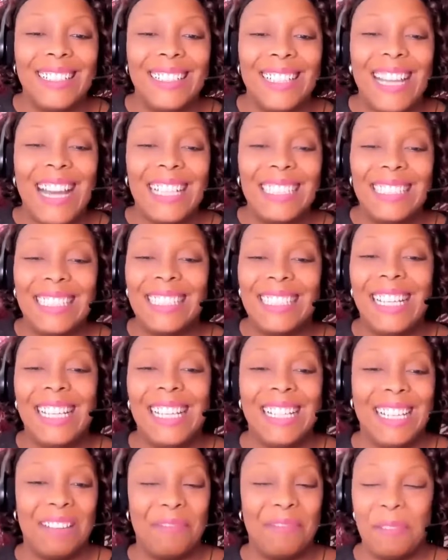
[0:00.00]
that's
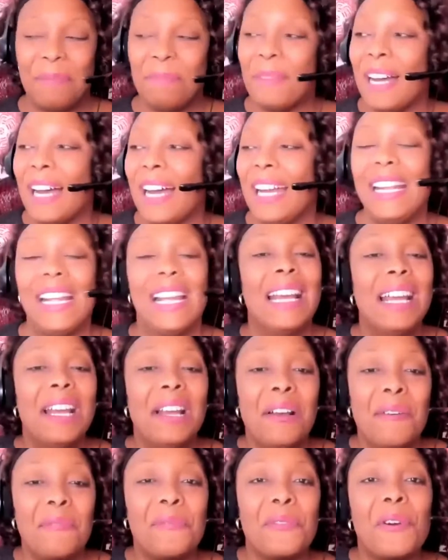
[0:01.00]
it, everybody,
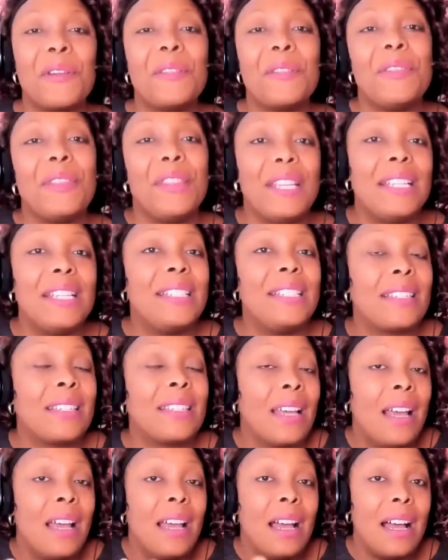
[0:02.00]
for this
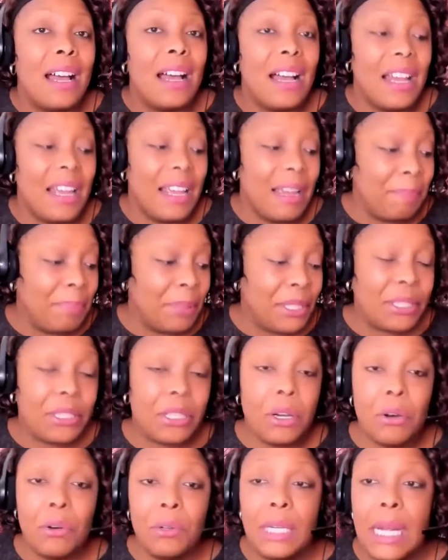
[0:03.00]

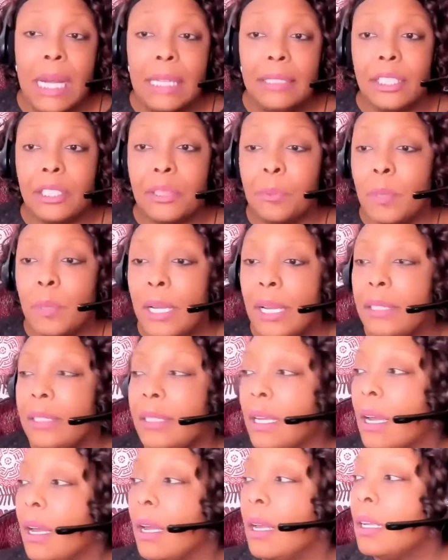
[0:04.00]
episode. I just wanted
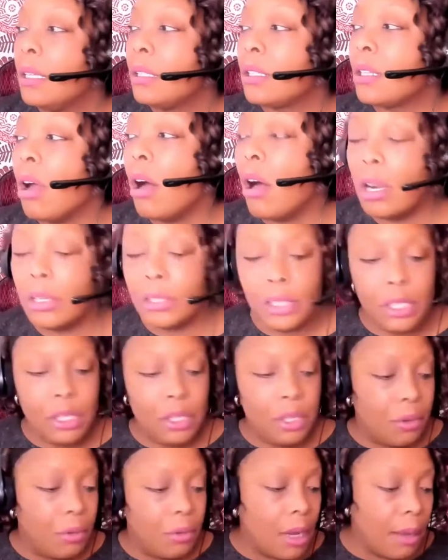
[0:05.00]
to talk to
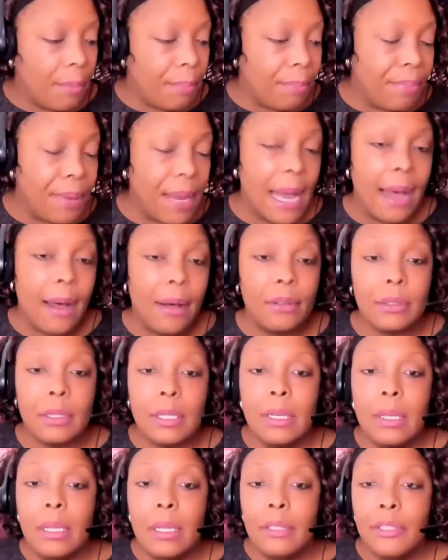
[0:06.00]
you about
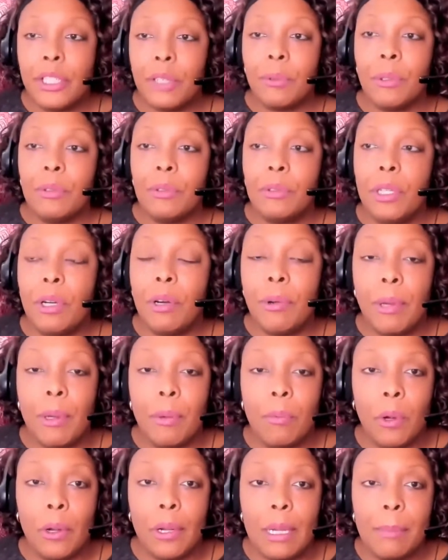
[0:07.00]
general notary
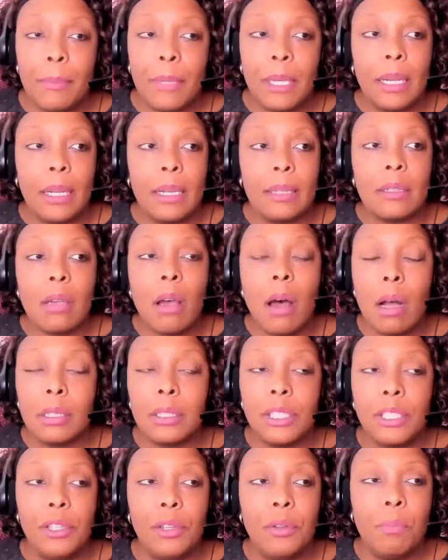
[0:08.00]
work. I'm going to talk
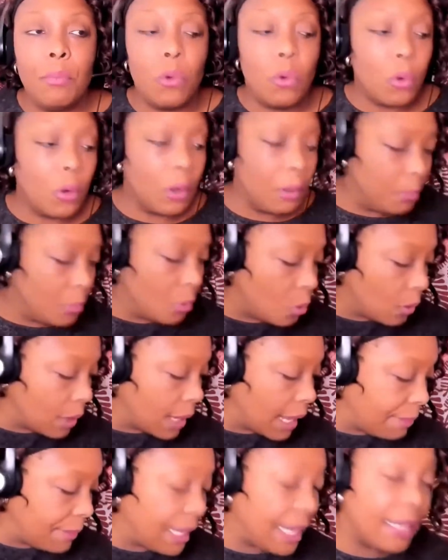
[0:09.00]
to you more and more.
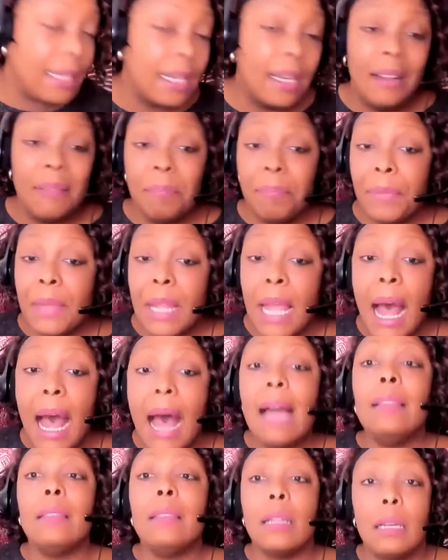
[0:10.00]
I mean,
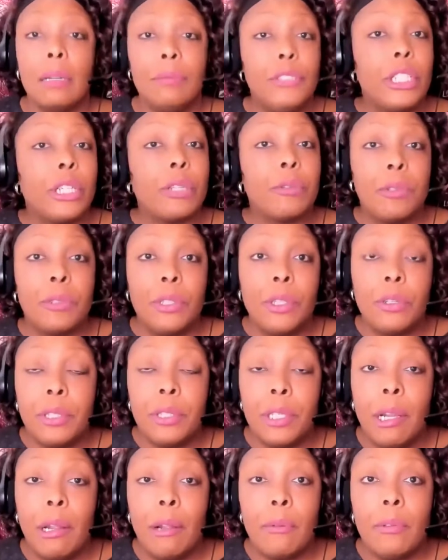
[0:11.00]
I love general
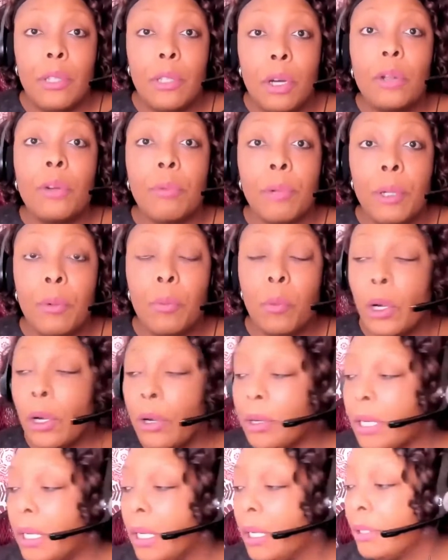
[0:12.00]
notary
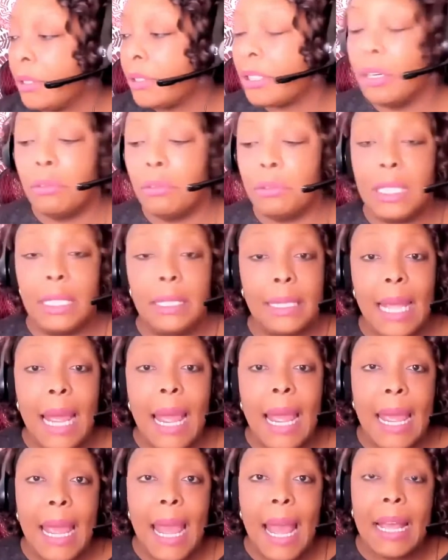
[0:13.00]
work. So
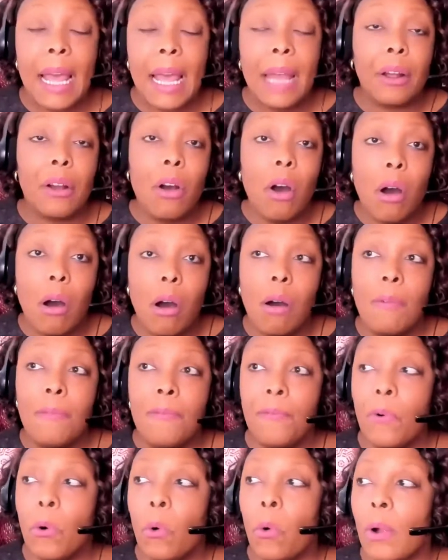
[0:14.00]
today I got a call
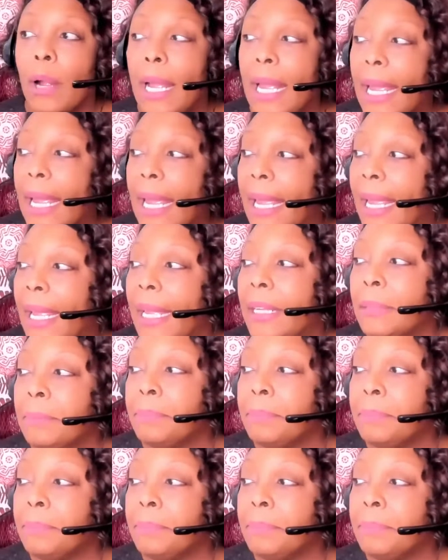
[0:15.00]
for a